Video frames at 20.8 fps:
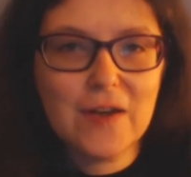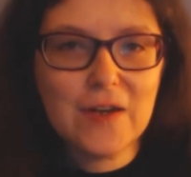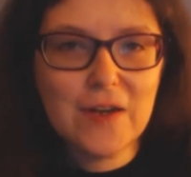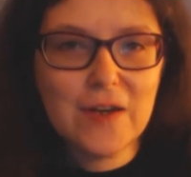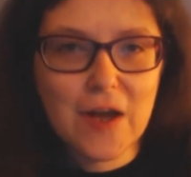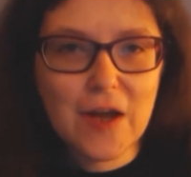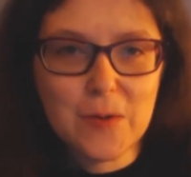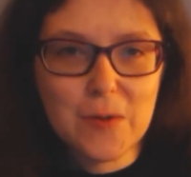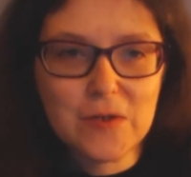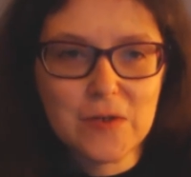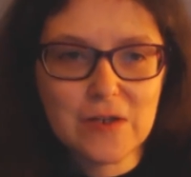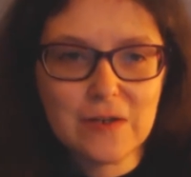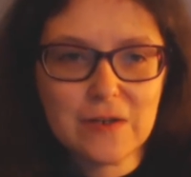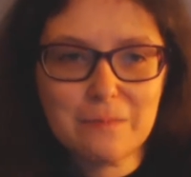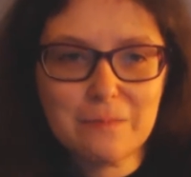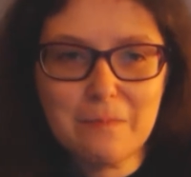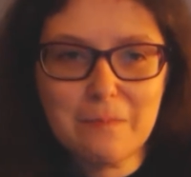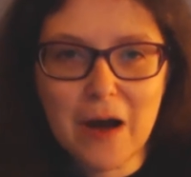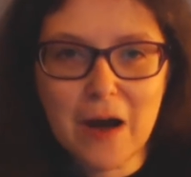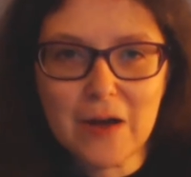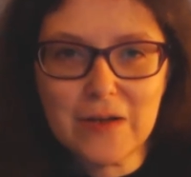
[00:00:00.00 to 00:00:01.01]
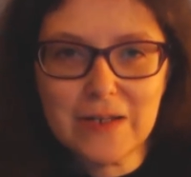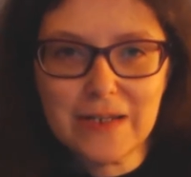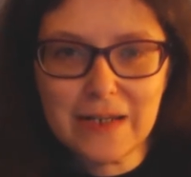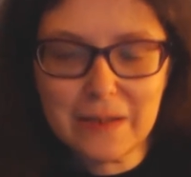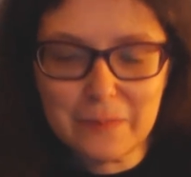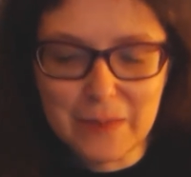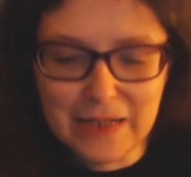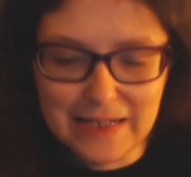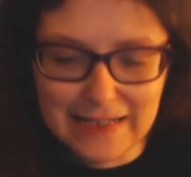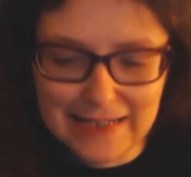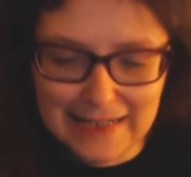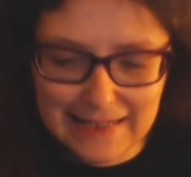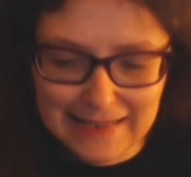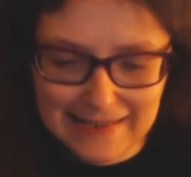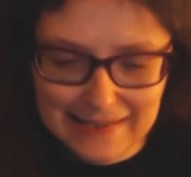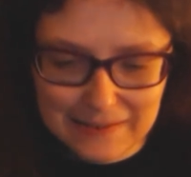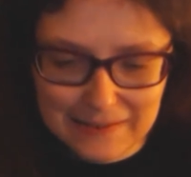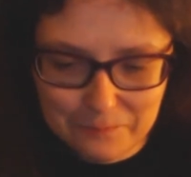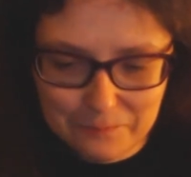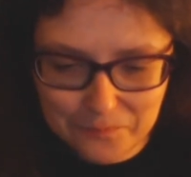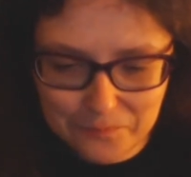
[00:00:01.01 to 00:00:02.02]
The Ghost Monument.
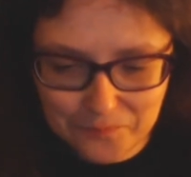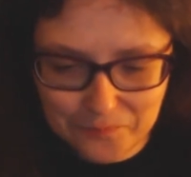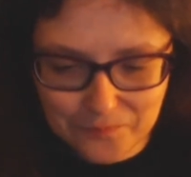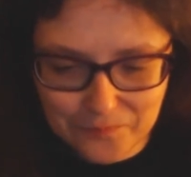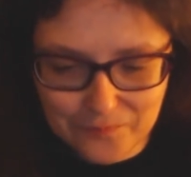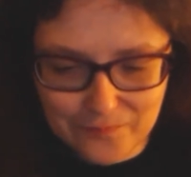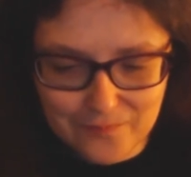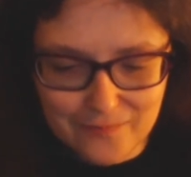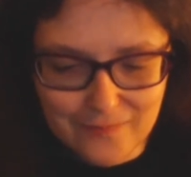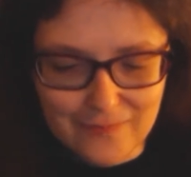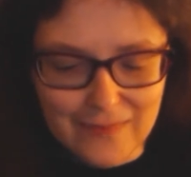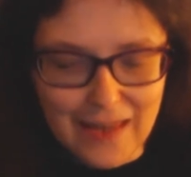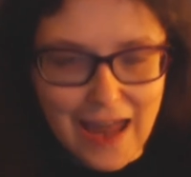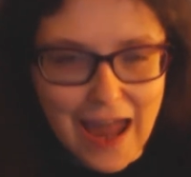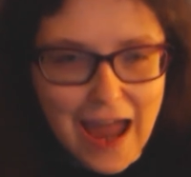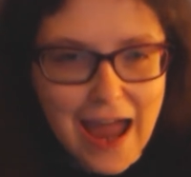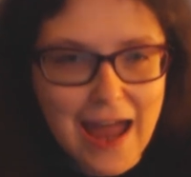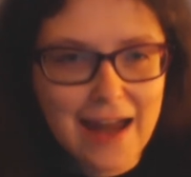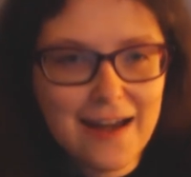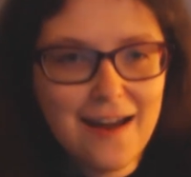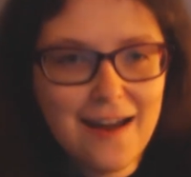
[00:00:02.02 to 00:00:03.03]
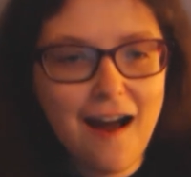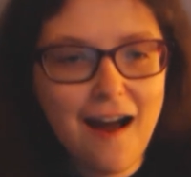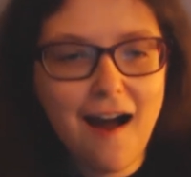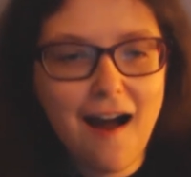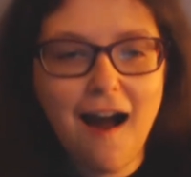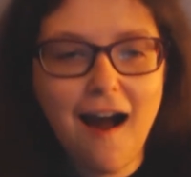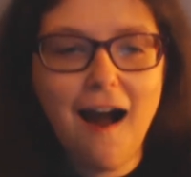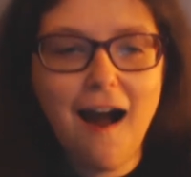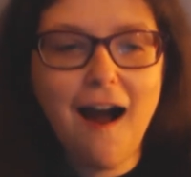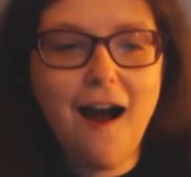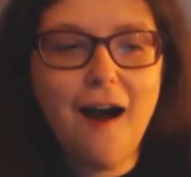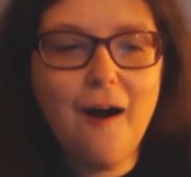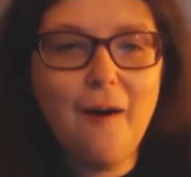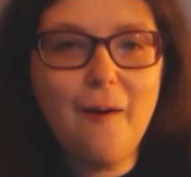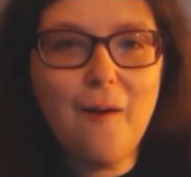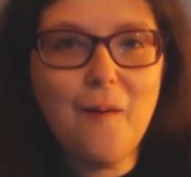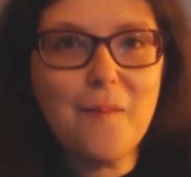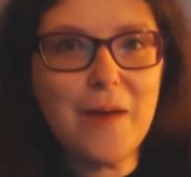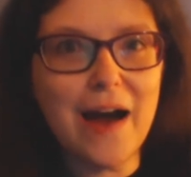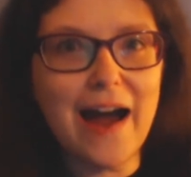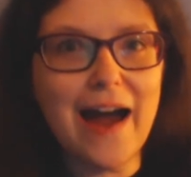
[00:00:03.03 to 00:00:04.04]
And
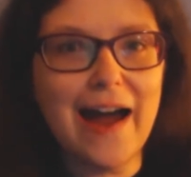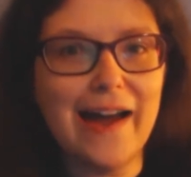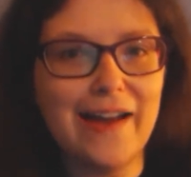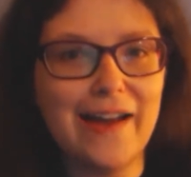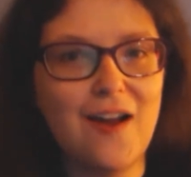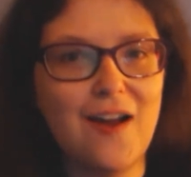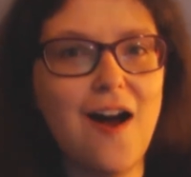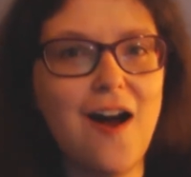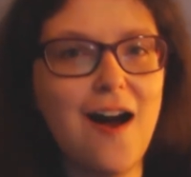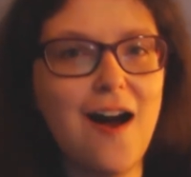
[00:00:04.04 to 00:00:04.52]
oh my